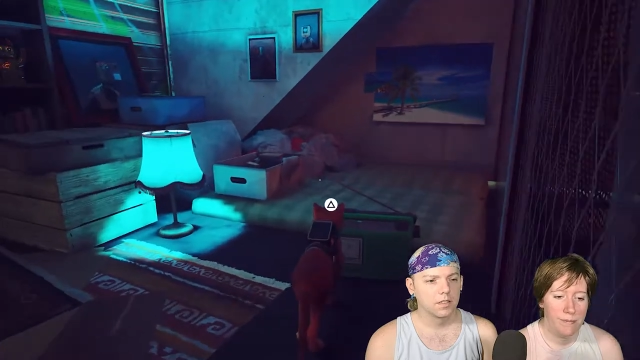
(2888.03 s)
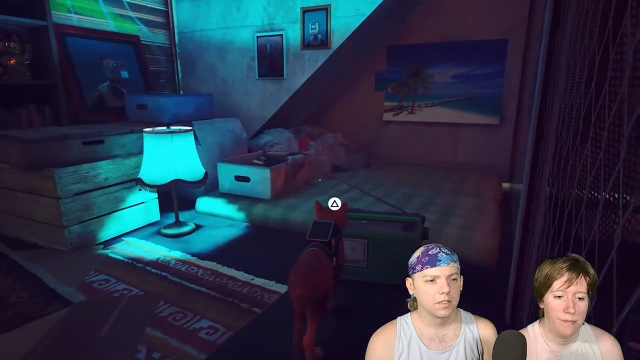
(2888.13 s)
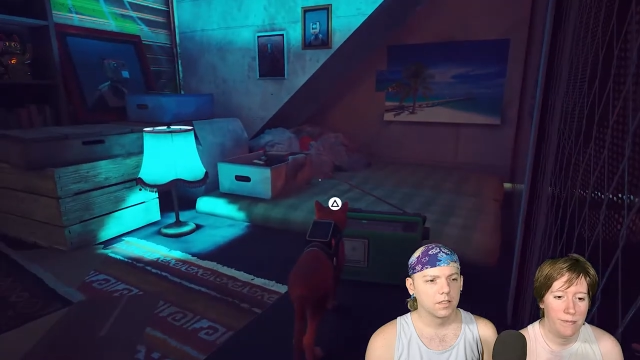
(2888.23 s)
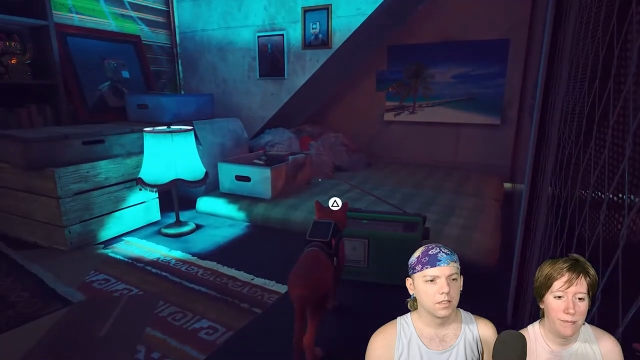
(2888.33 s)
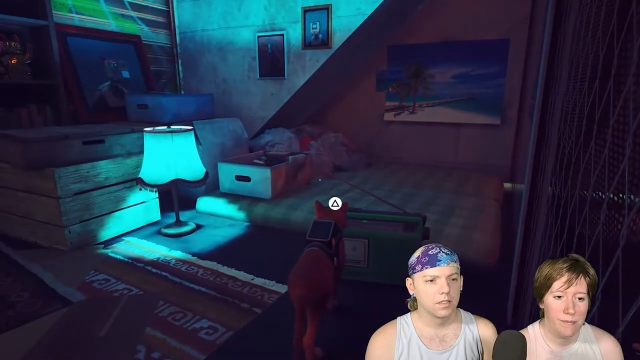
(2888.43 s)

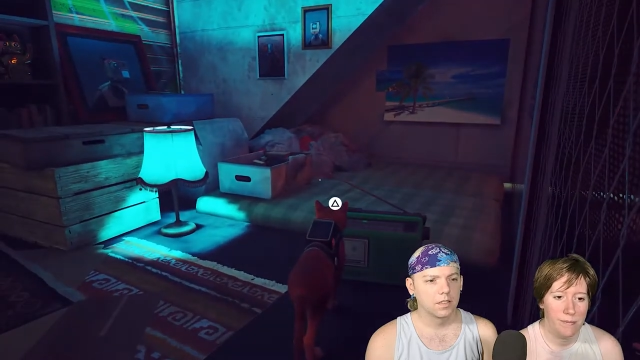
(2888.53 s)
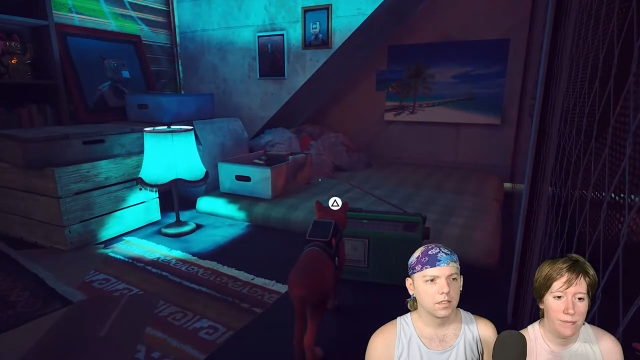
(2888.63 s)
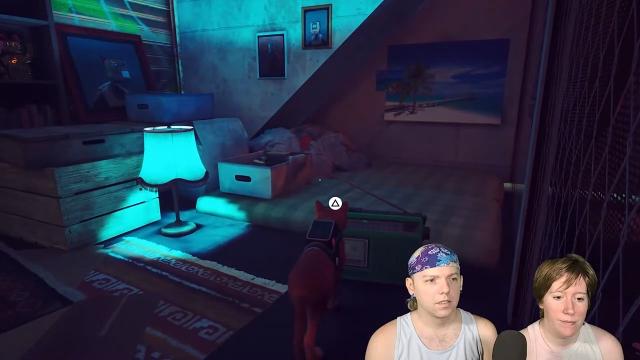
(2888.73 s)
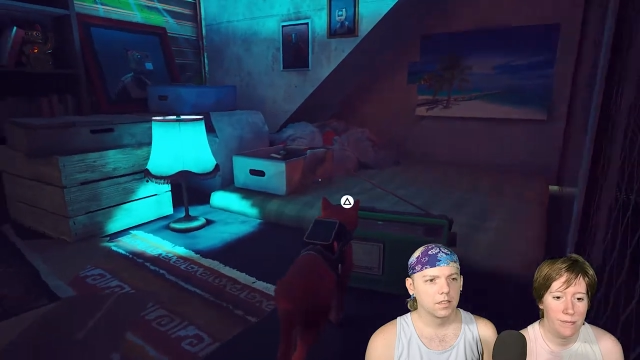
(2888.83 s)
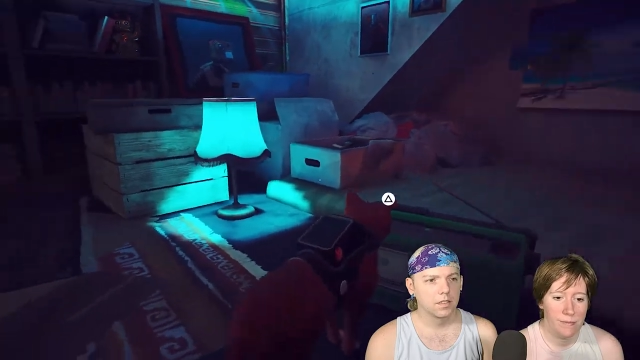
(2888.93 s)

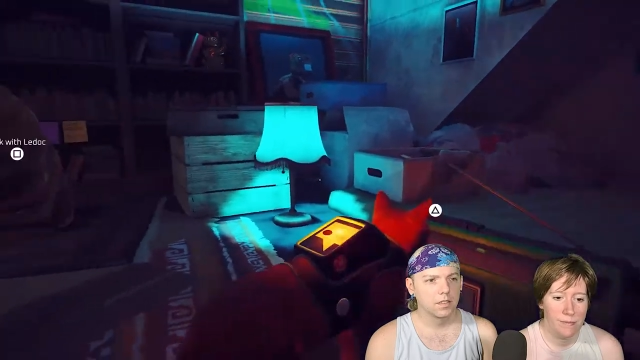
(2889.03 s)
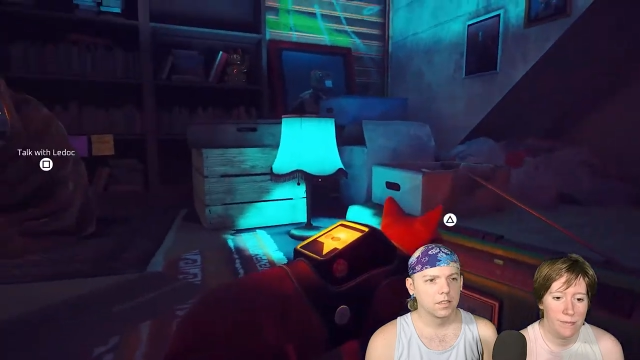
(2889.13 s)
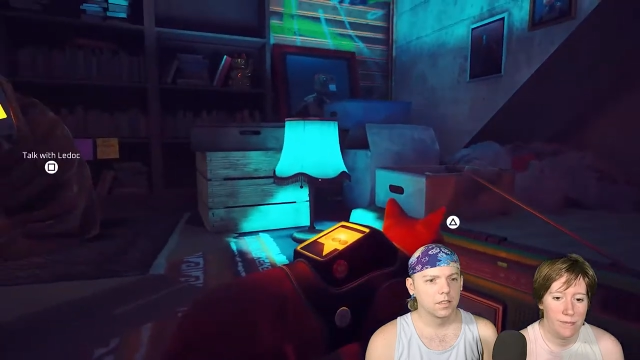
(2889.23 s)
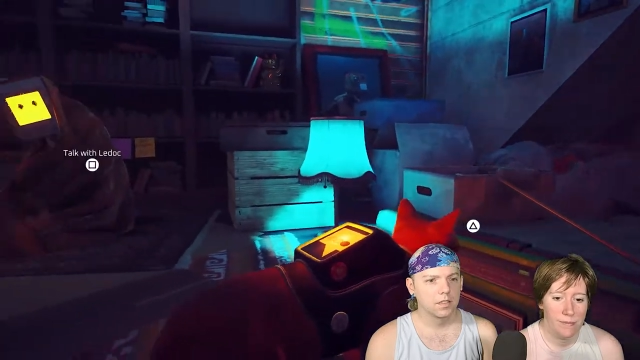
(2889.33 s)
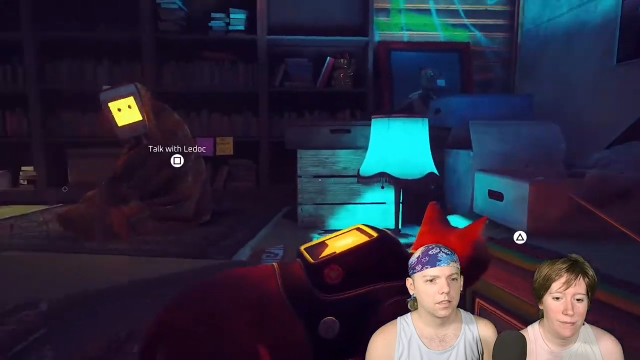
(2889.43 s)

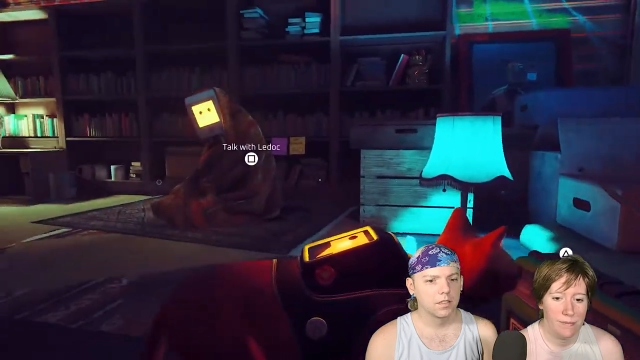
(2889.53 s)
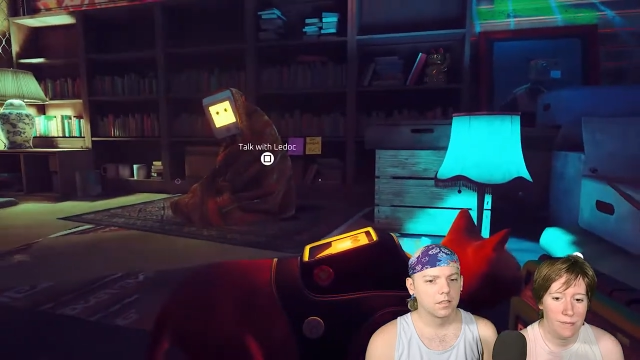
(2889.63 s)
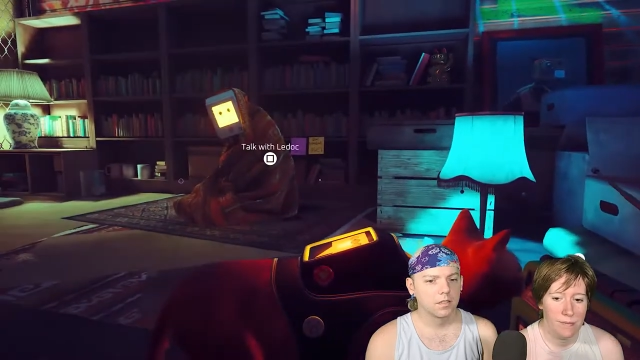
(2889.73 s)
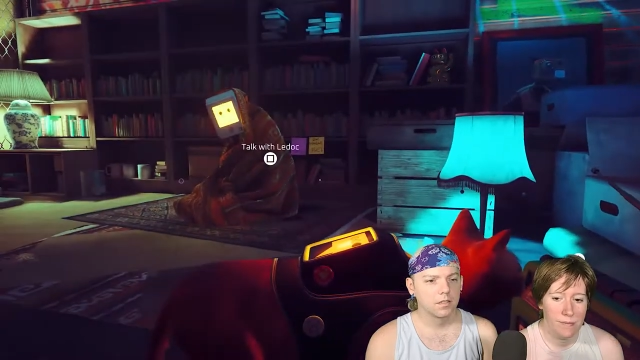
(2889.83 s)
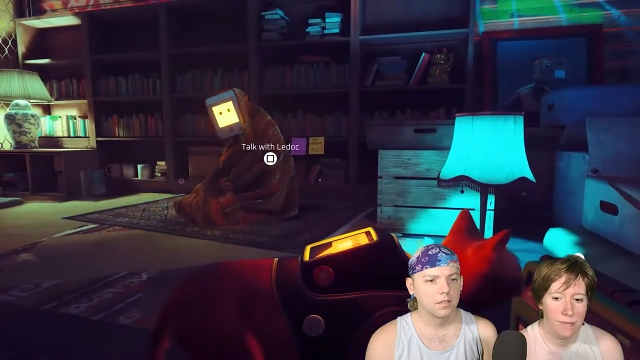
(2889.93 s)

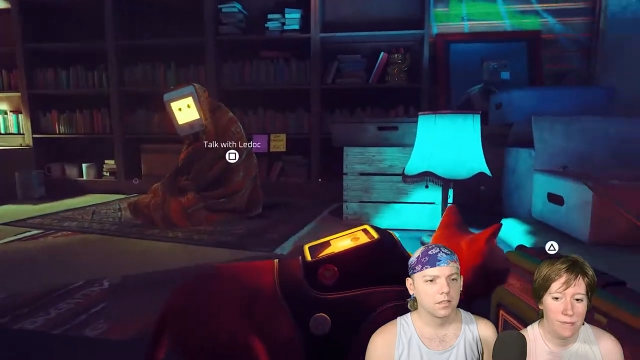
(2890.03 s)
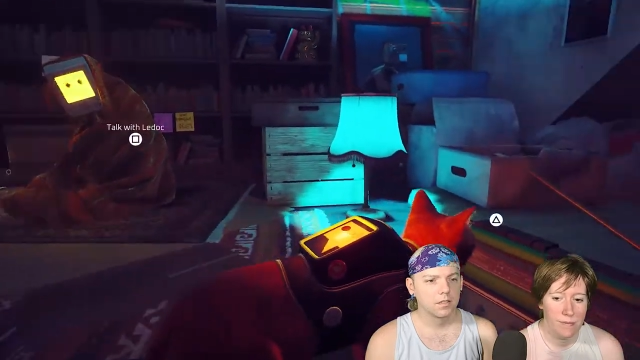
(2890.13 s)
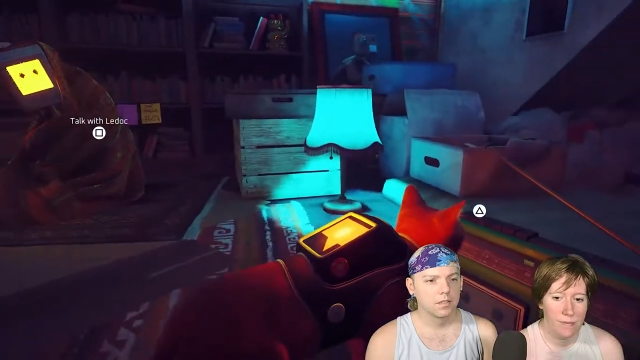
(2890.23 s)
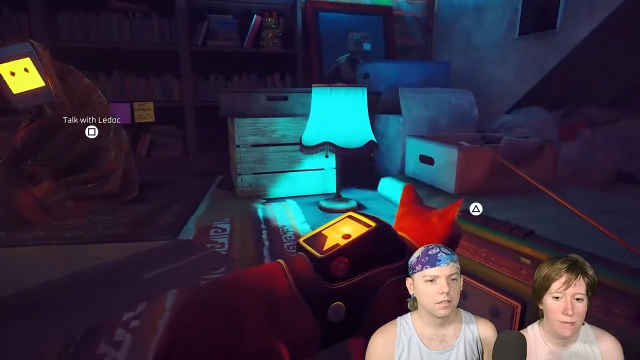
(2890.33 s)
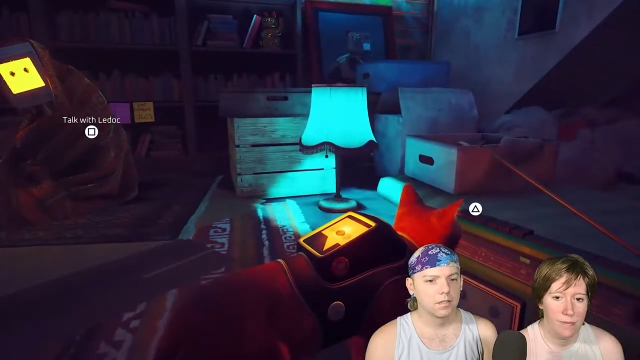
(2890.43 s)

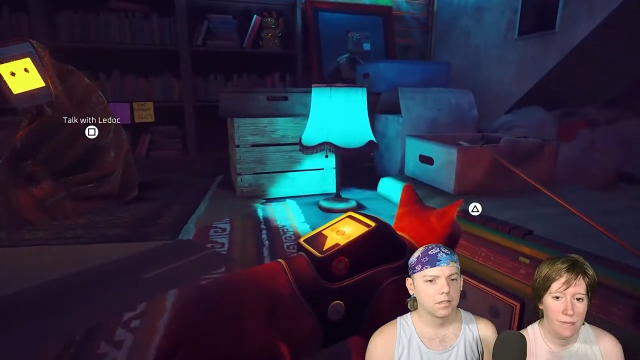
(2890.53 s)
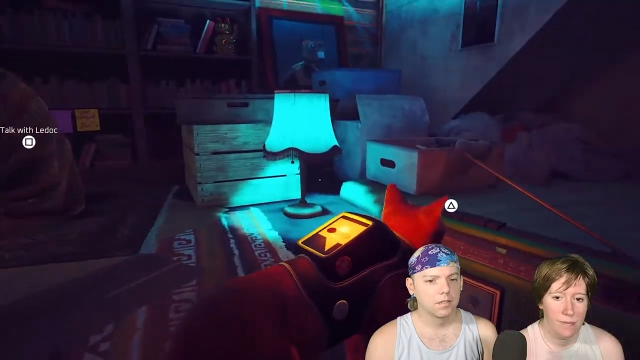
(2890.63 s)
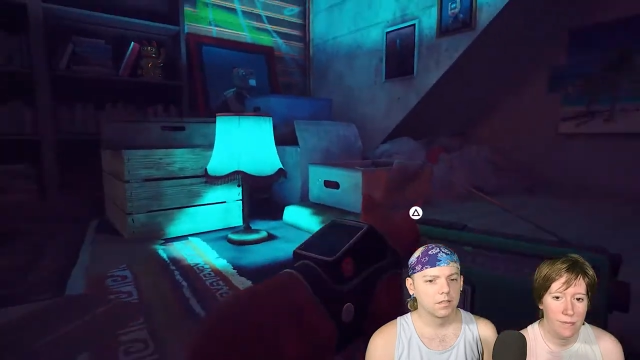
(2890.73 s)
No one is speaking in this clip.